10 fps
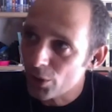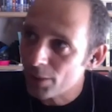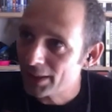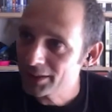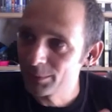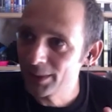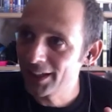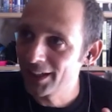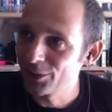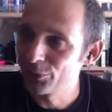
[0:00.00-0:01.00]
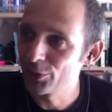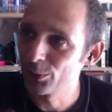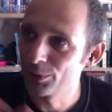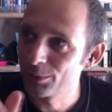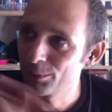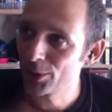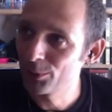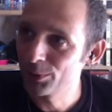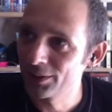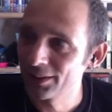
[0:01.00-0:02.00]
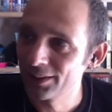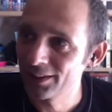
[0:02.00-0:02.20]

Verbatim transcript: right back to the beginning of the film, and the moment